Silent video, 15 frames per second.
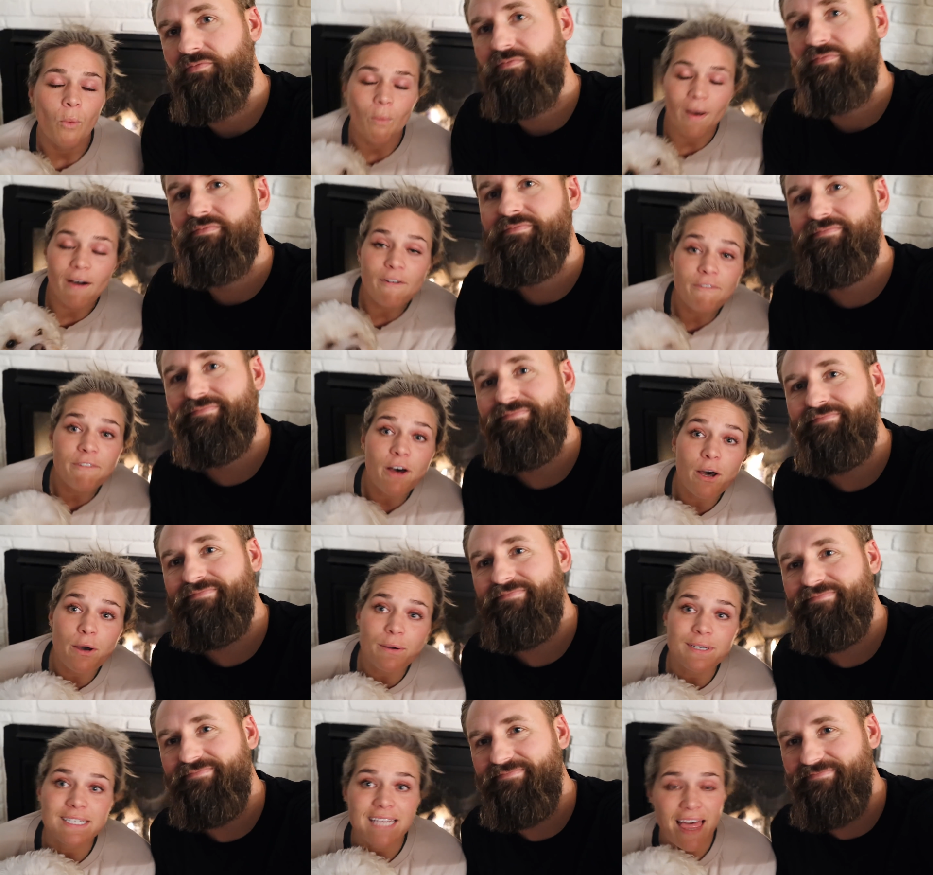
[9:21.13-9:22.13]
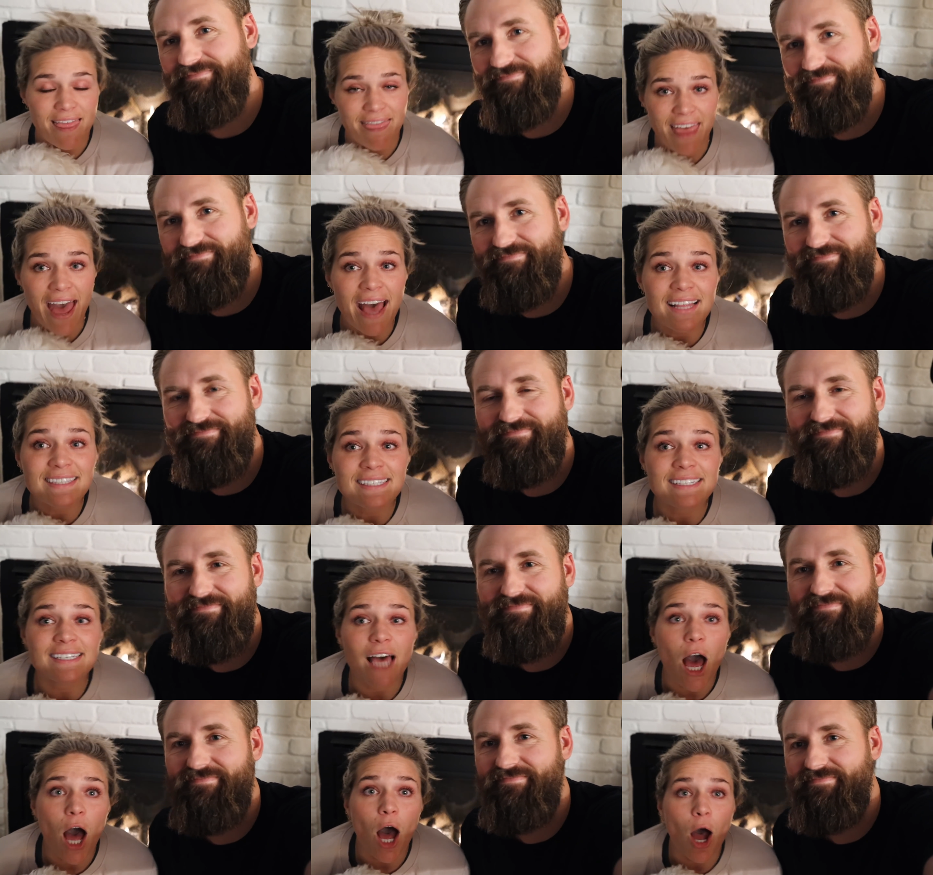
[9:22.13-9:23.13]
Speaker 1: Well, folks, that's
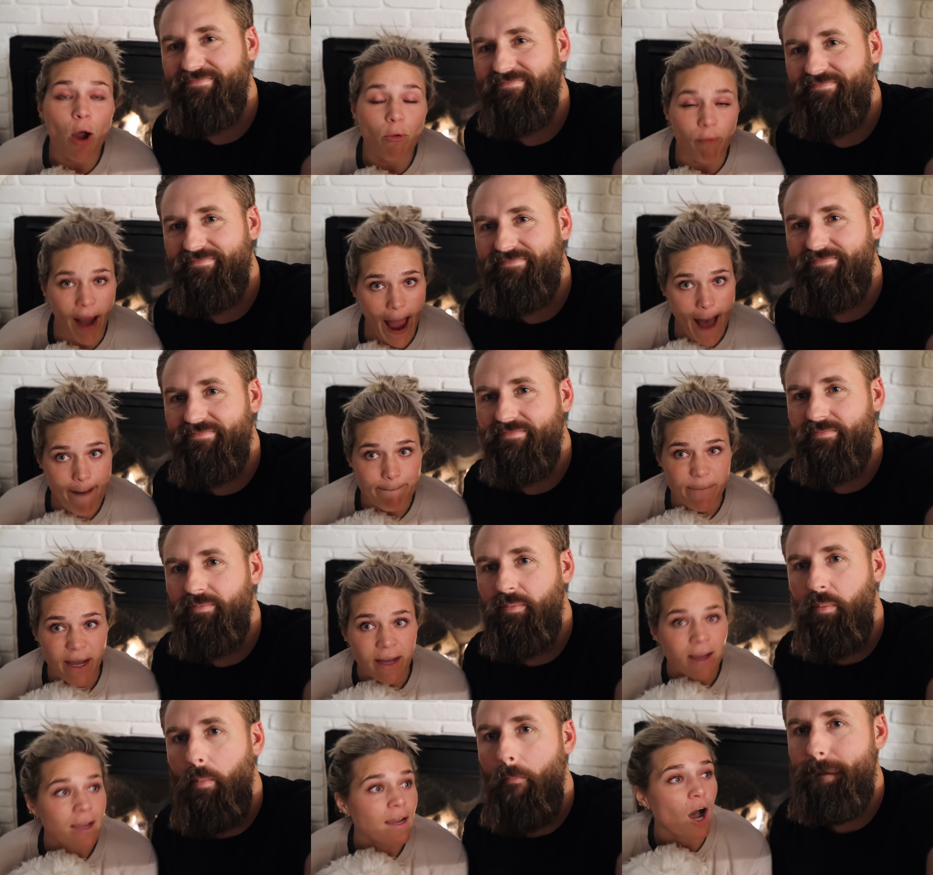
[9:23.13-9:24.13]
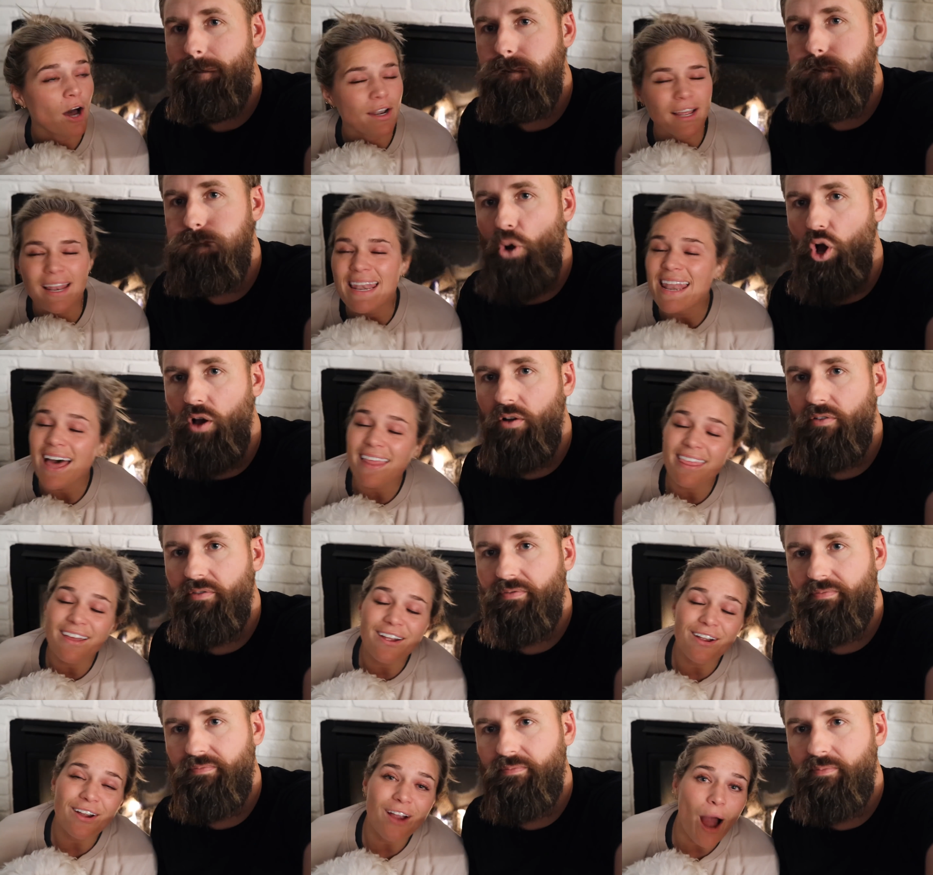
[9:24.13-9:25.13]
a wrap. On
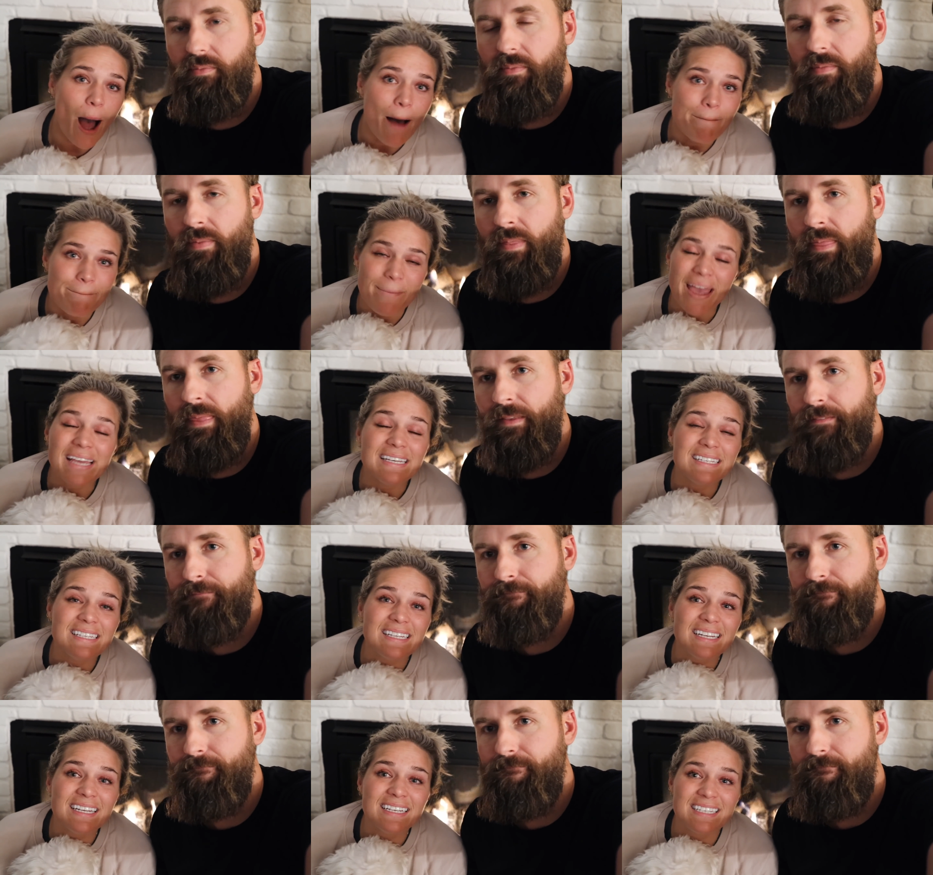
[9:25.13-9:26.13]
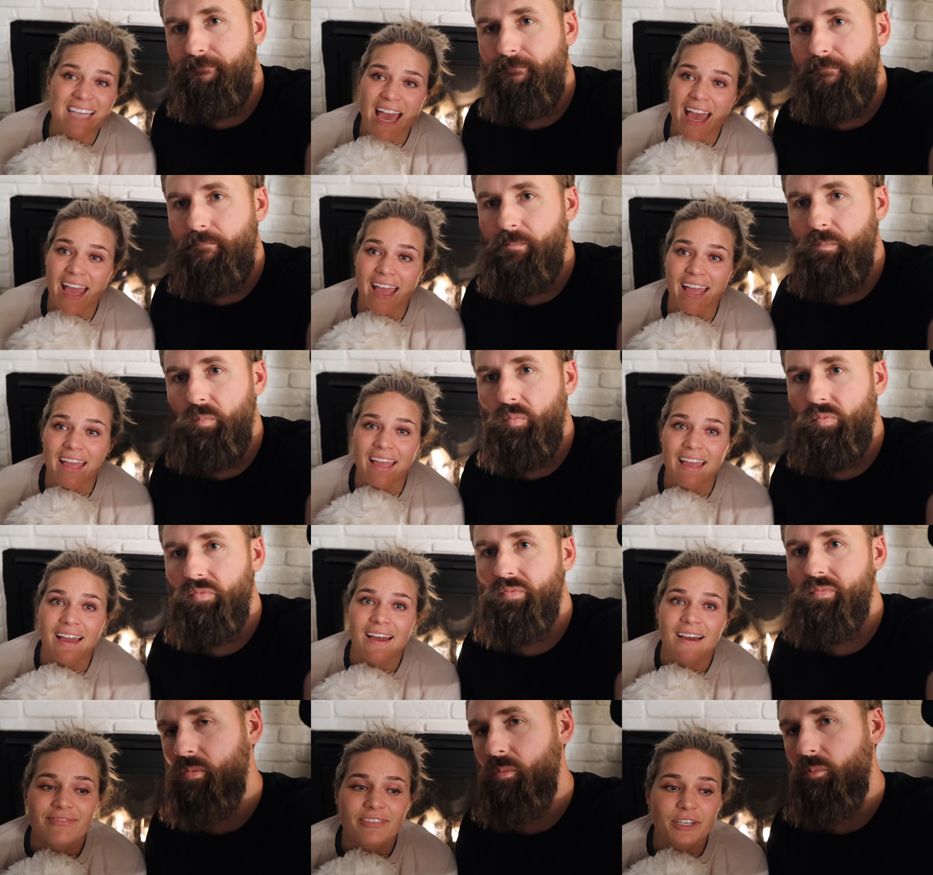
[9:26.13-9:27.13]
another amazing
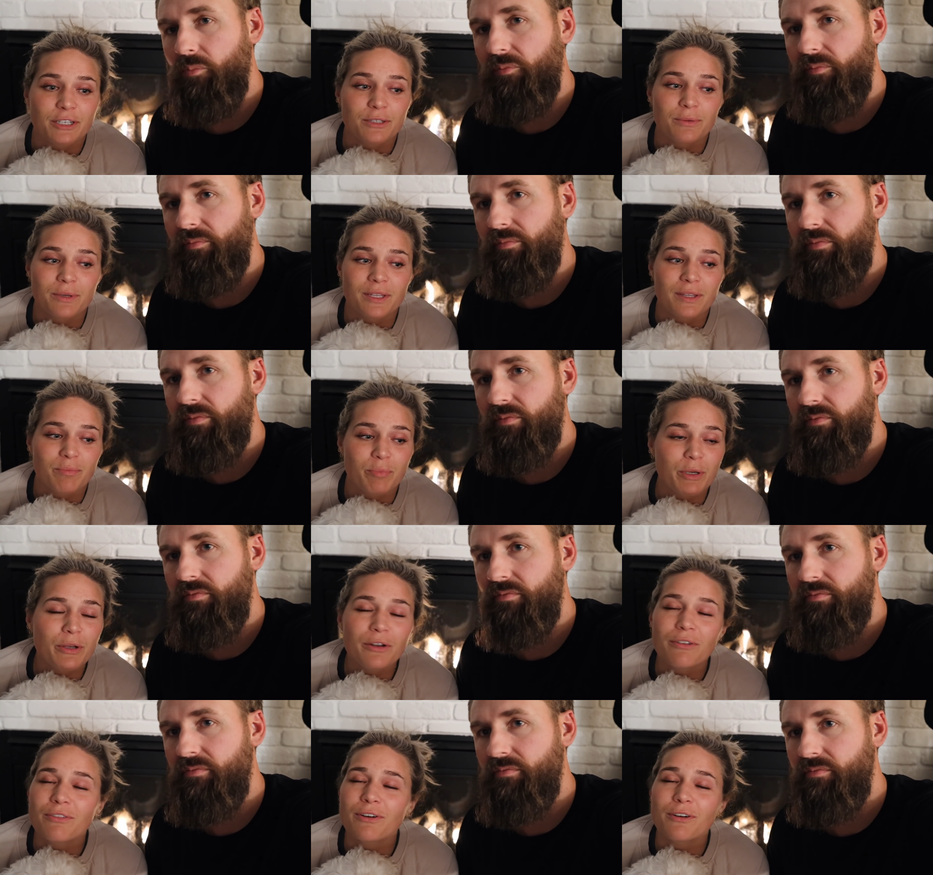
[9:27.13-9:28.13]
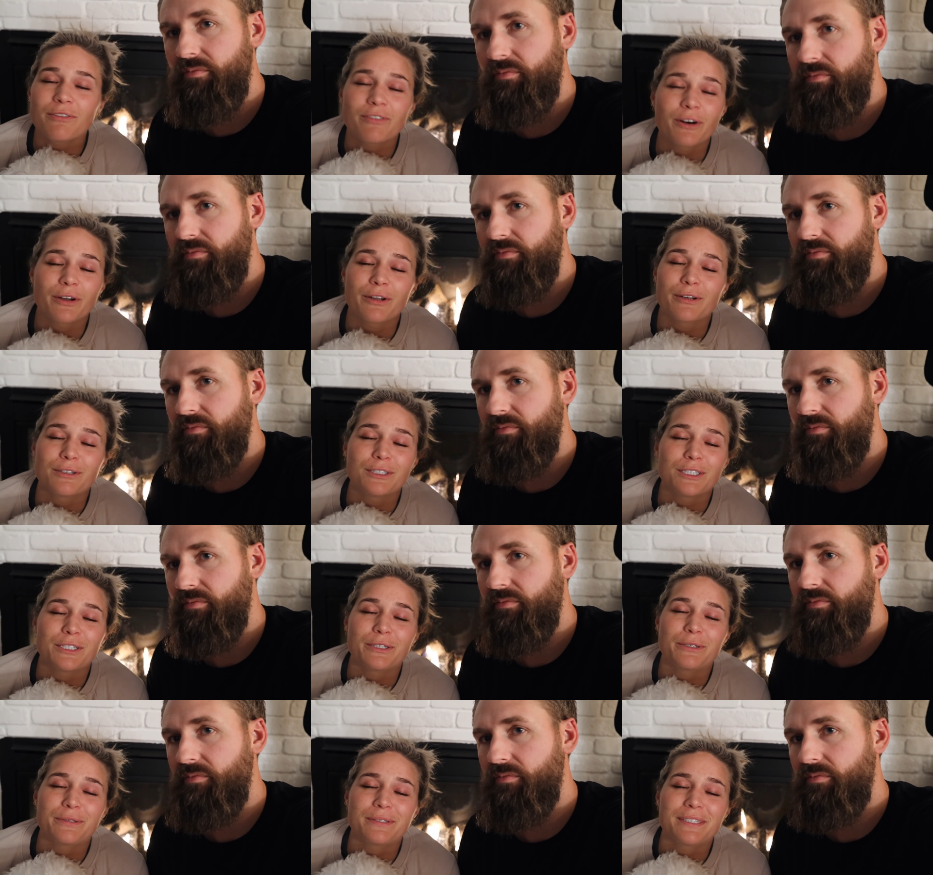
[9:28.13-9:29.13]
day filled with beautiful photo
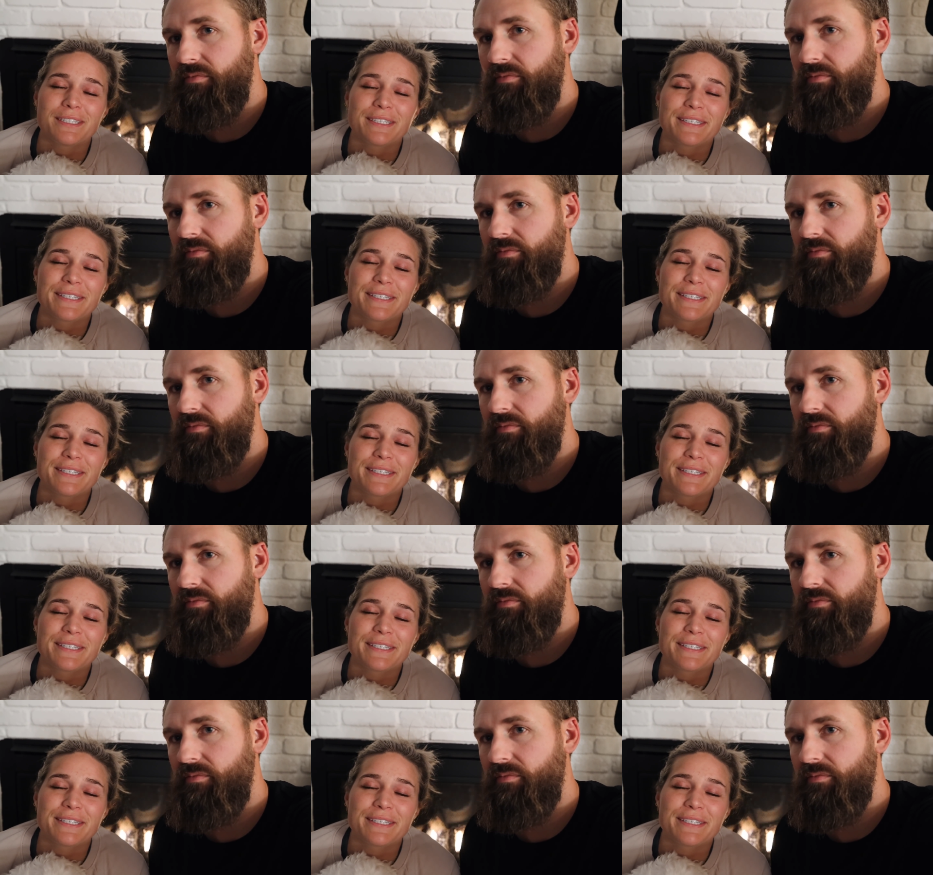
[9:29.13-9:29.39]
shoots